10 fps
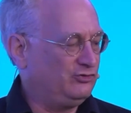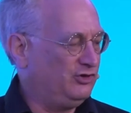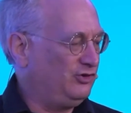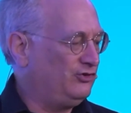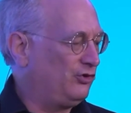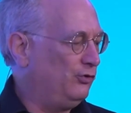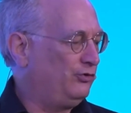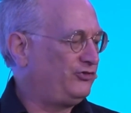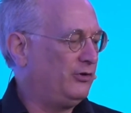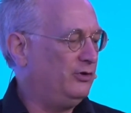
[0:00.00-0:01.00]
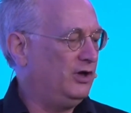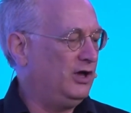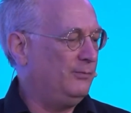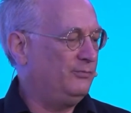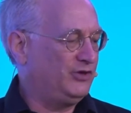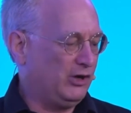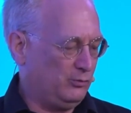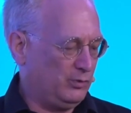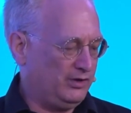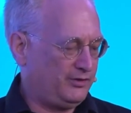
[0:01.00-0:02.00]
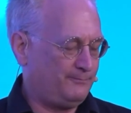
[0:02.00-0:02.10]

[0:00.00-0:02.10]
issues are also dealt with.